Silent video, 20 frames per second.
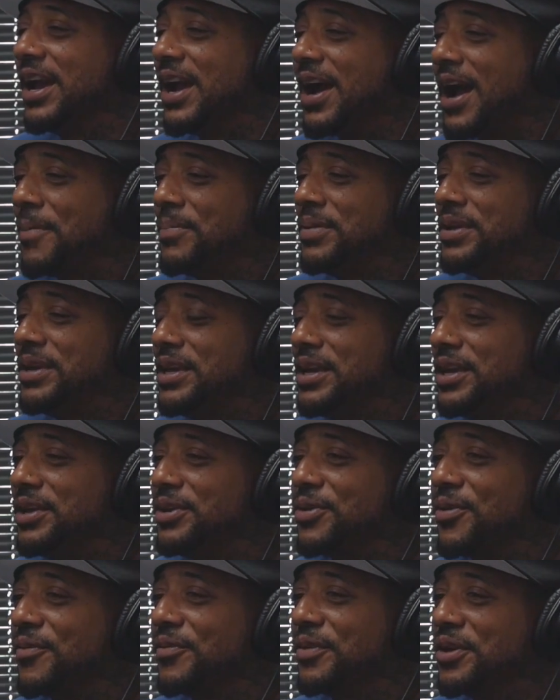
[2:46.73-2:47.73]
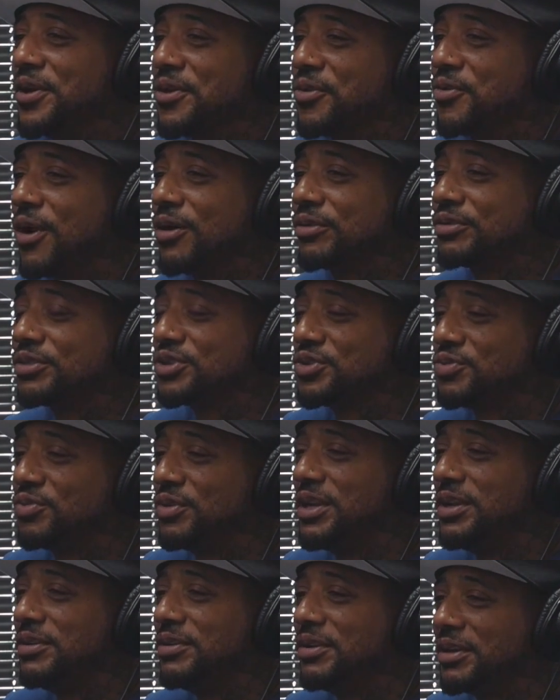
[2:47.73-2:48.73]
I be hearing you over there across the
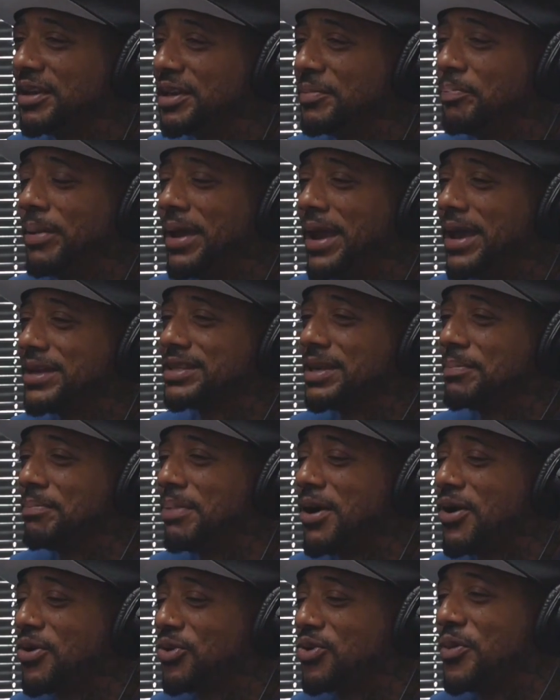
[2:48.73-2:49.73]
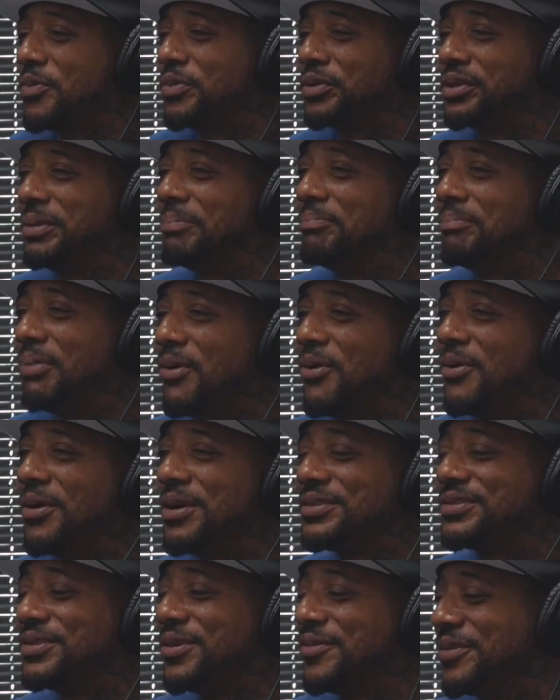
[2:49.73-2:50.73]
street at the basketball court with them
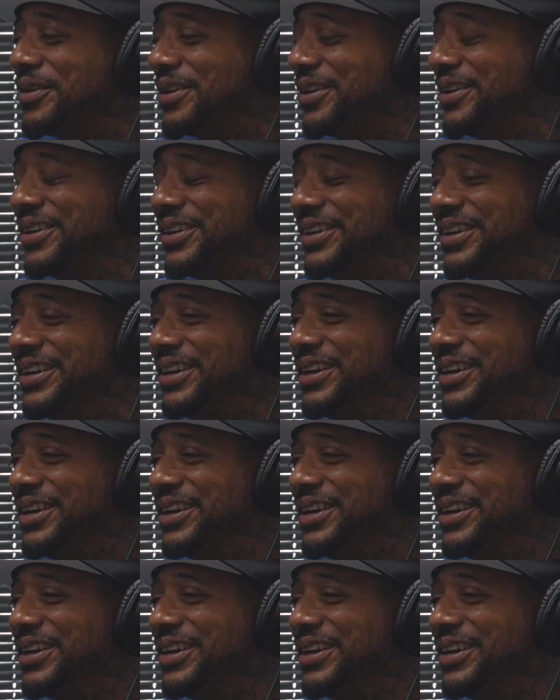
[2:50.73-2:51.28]
boys over there.